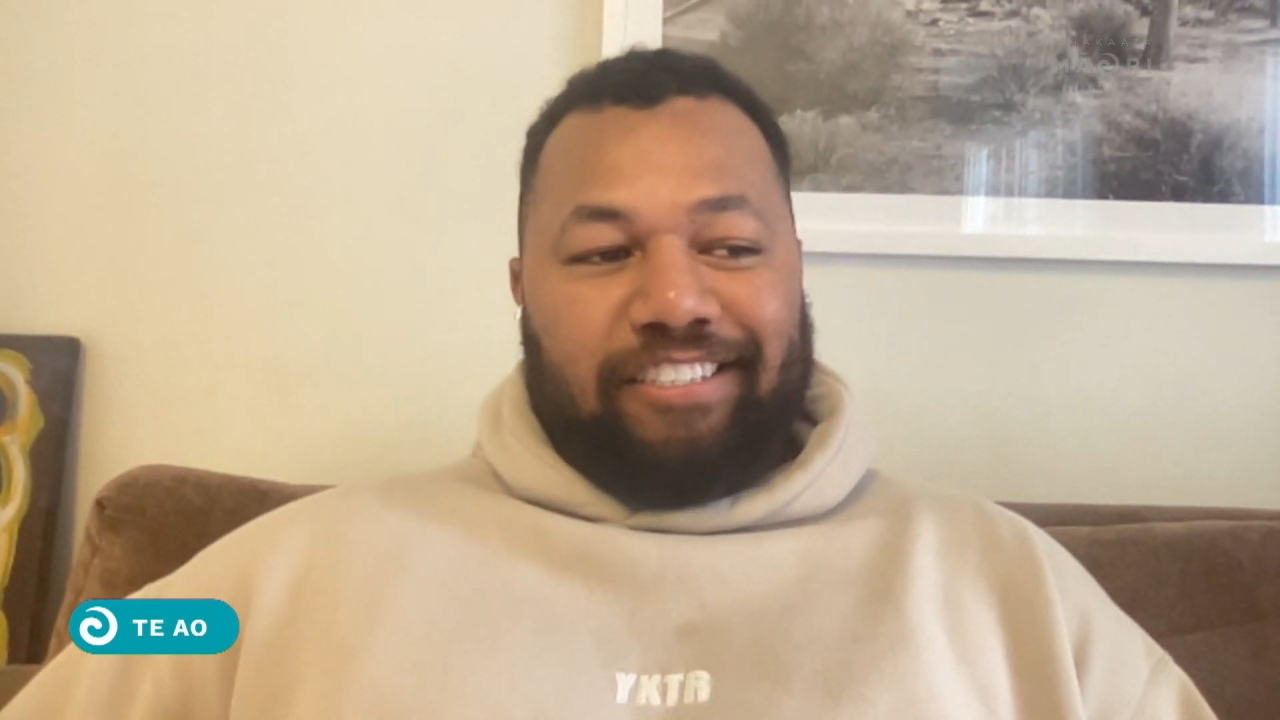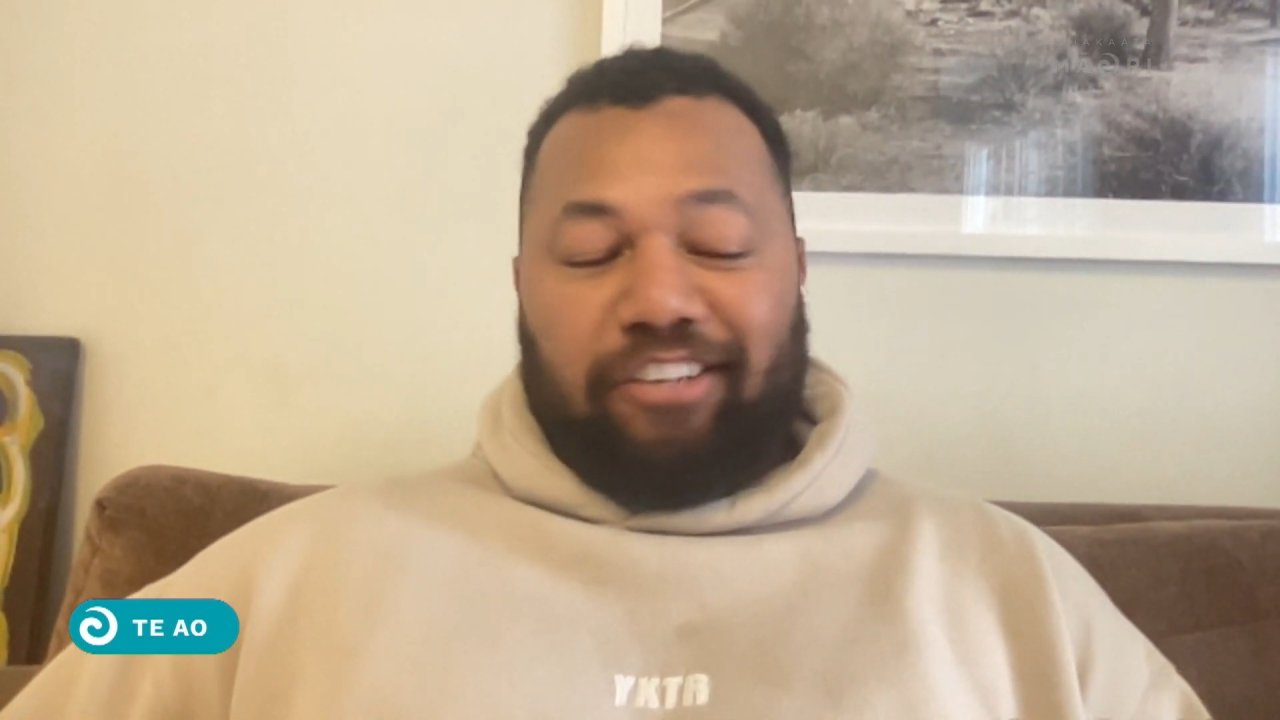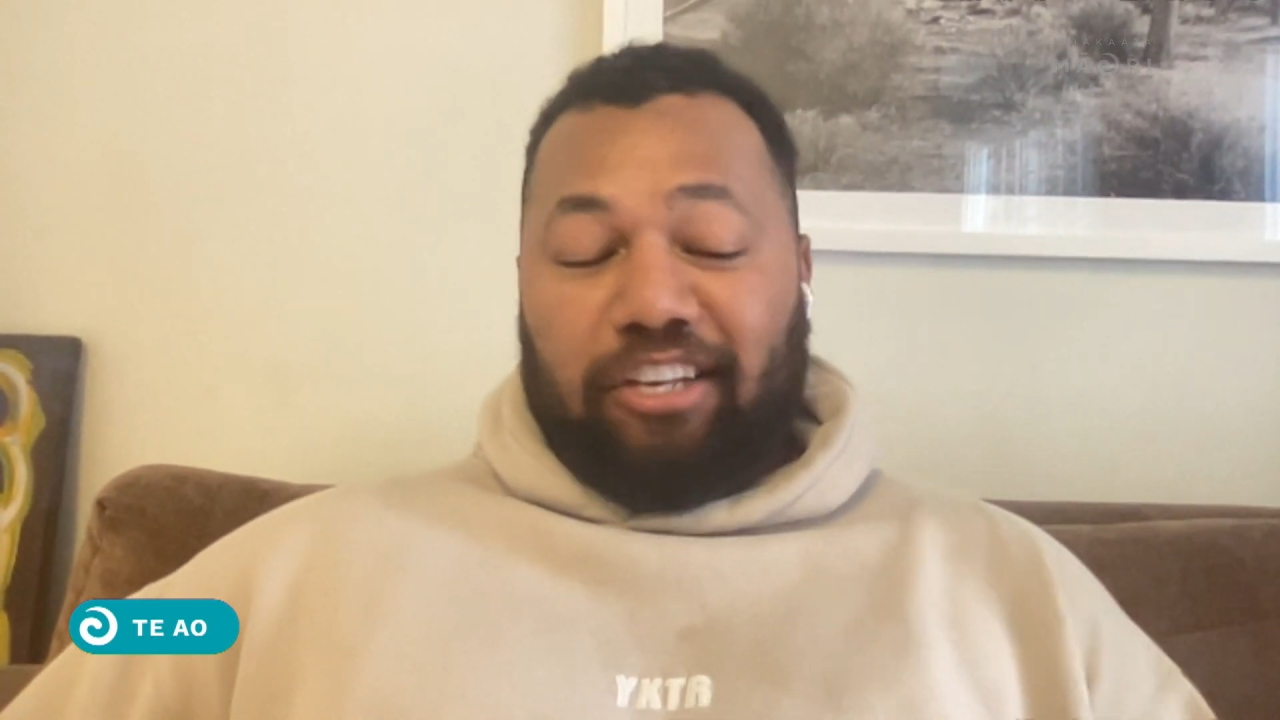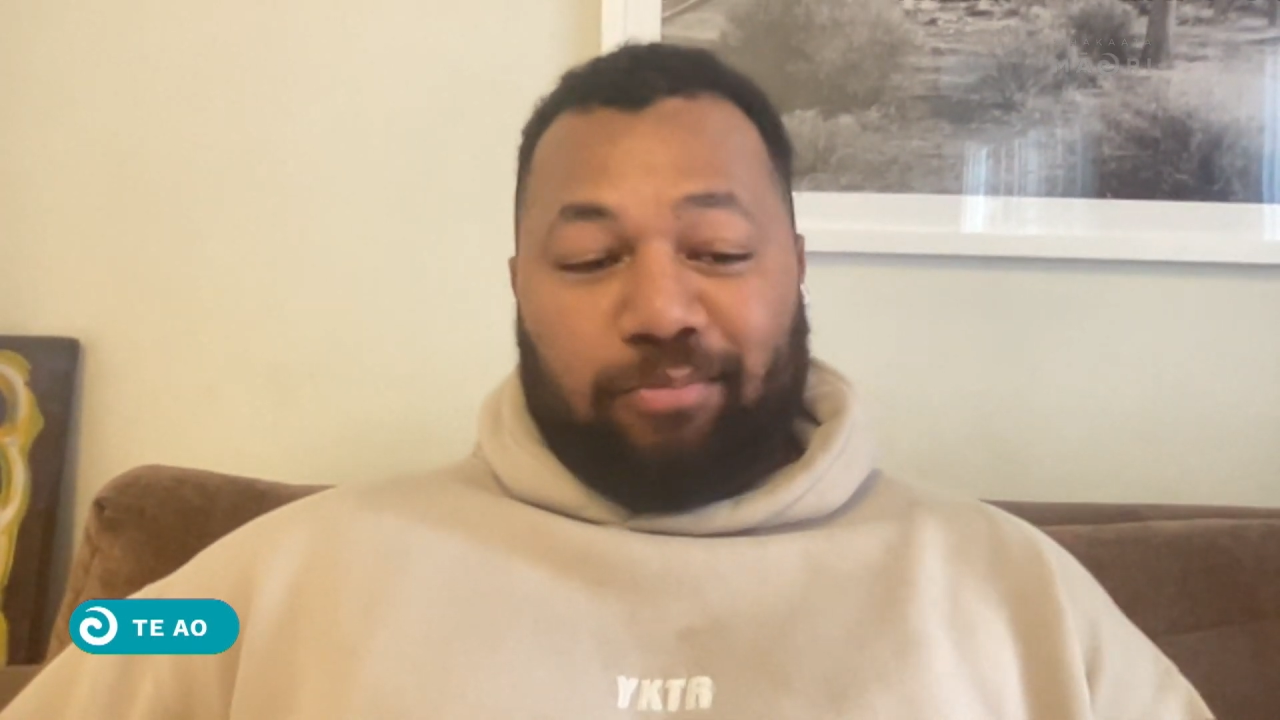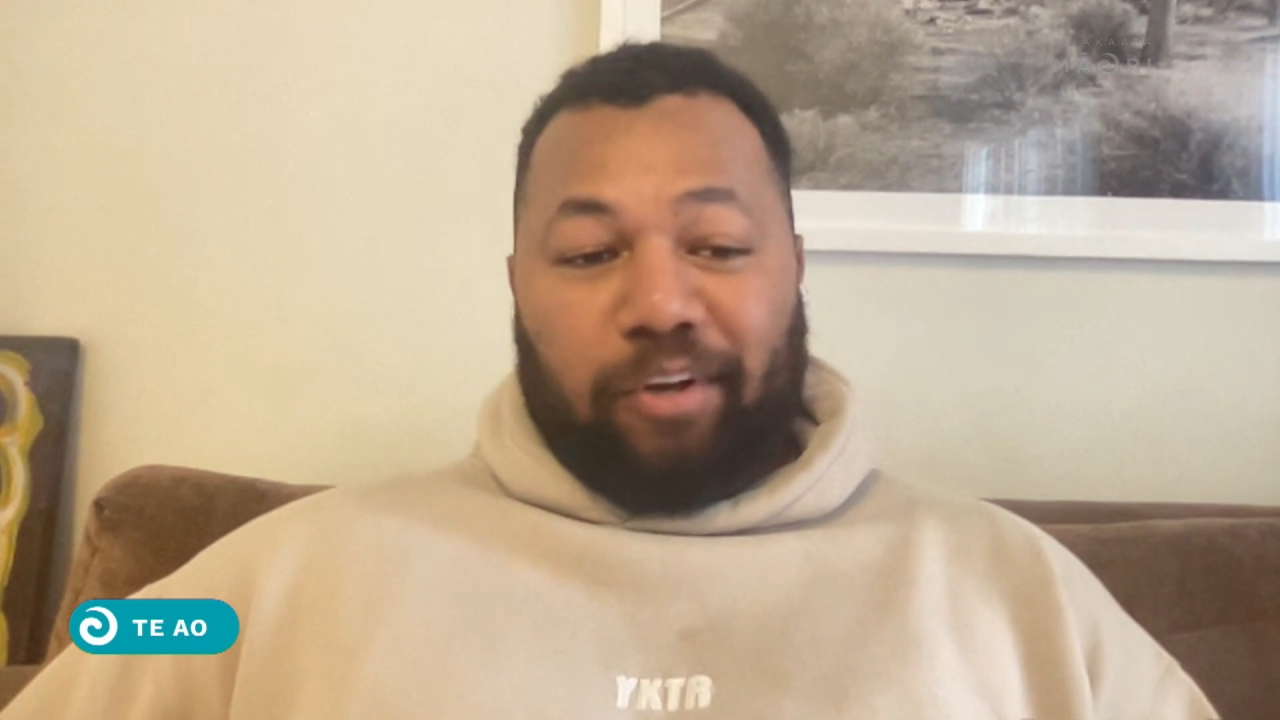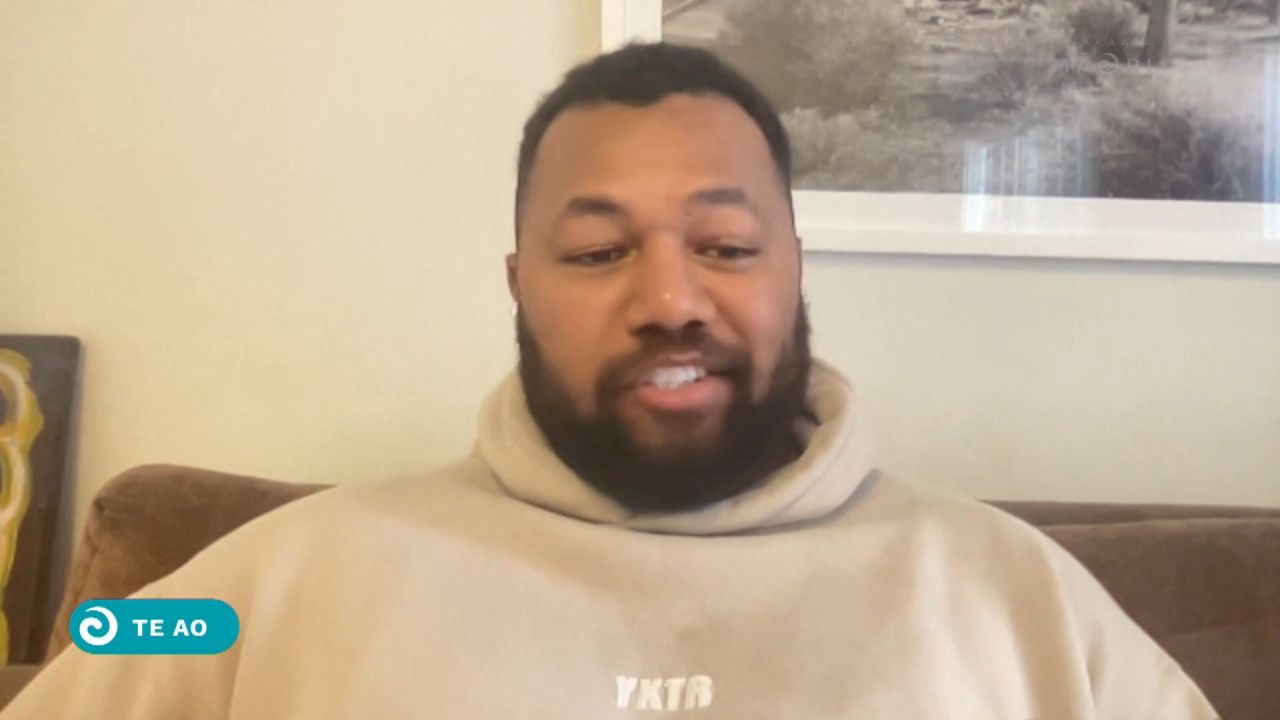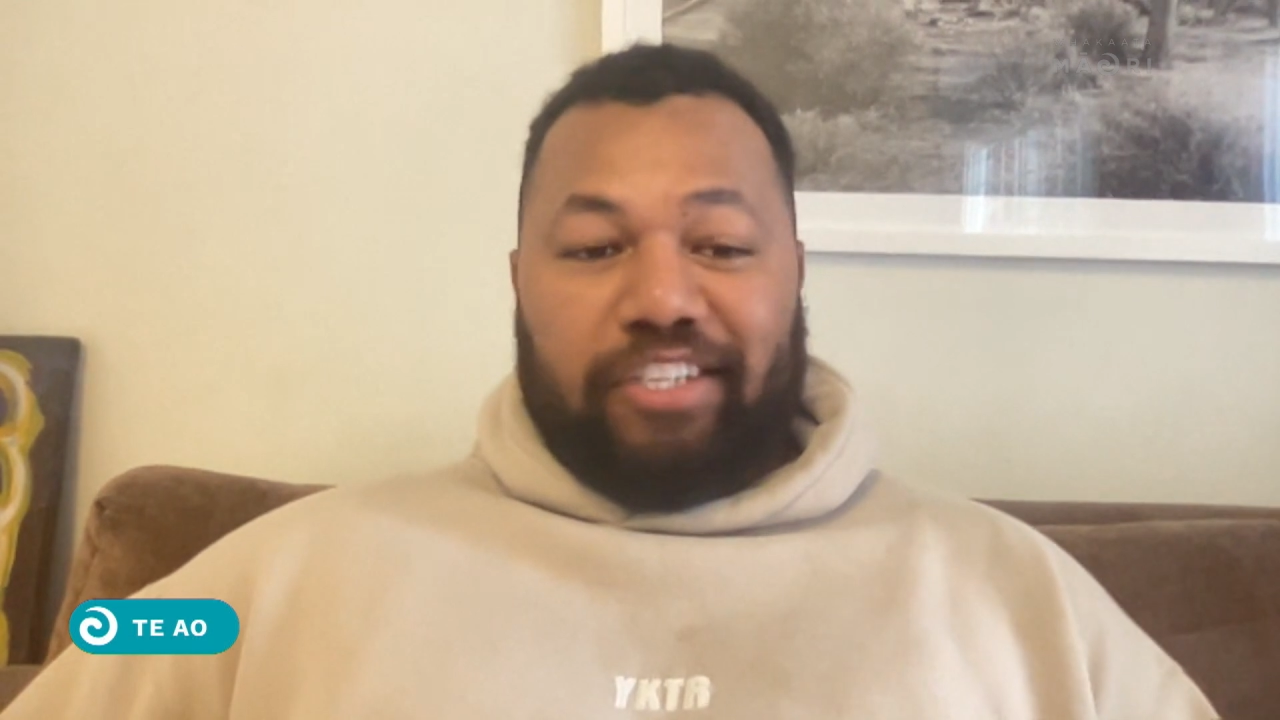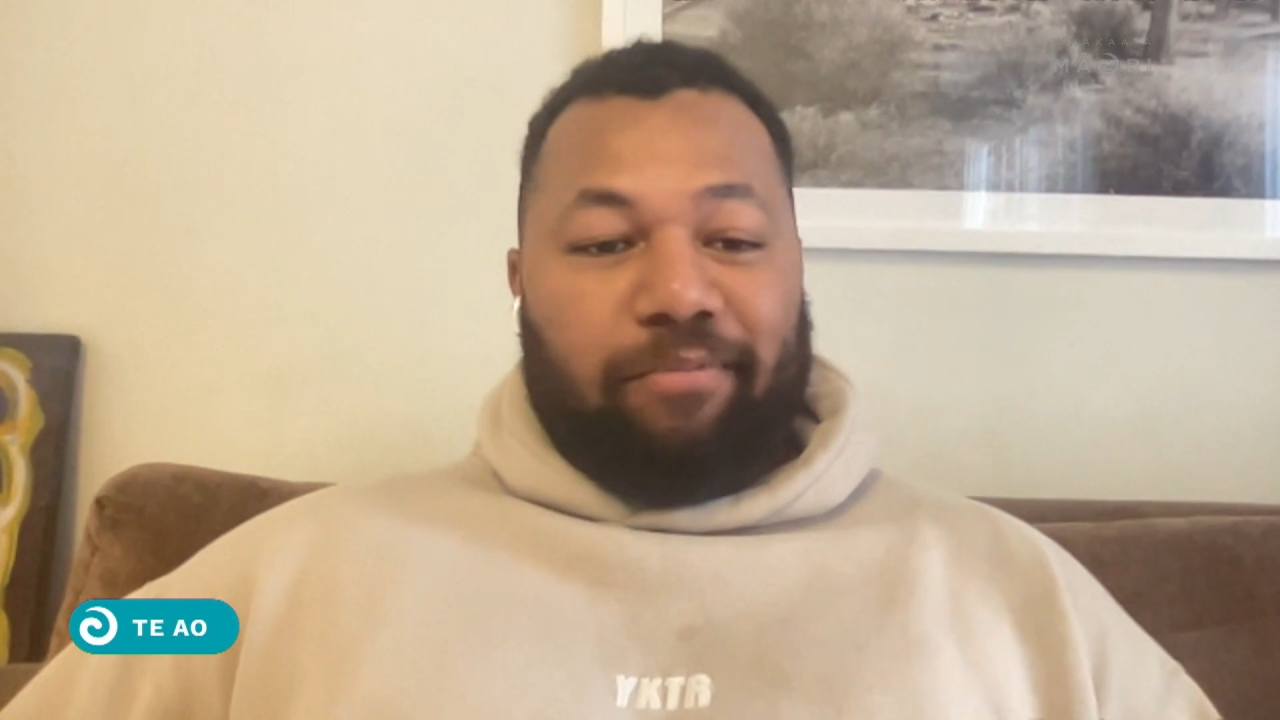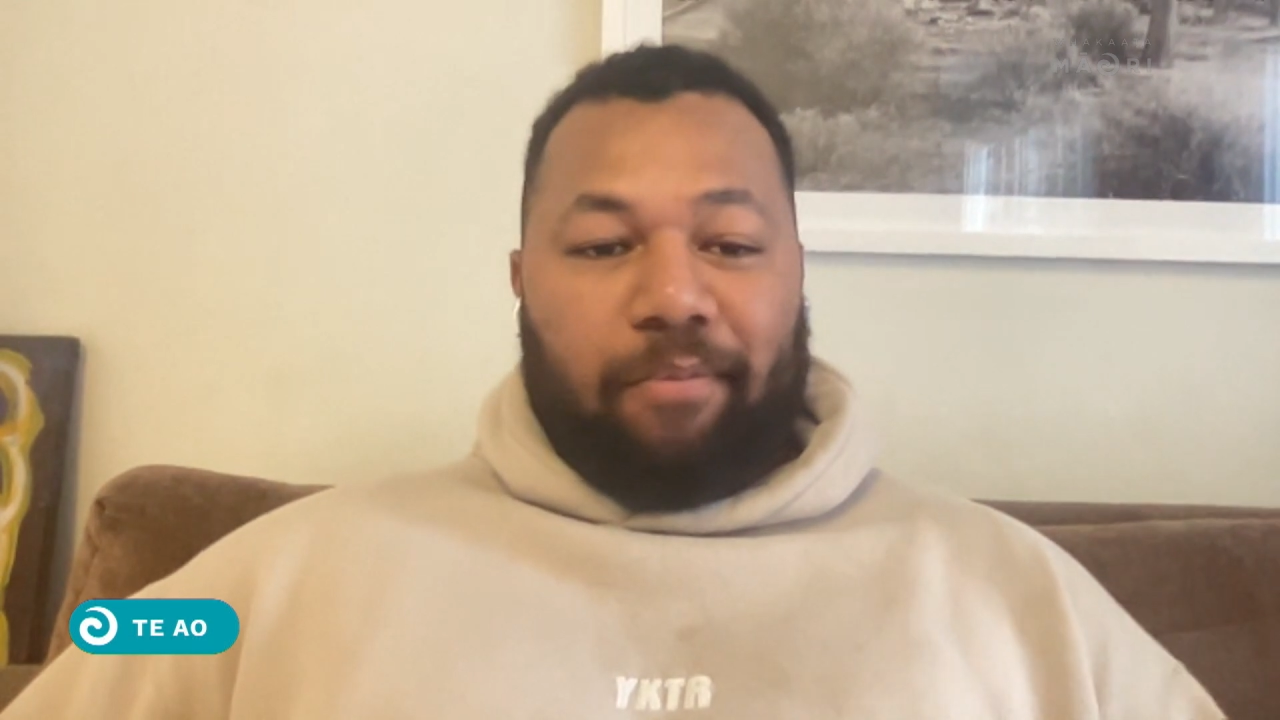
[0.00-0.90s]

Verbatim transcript: so I spoke to them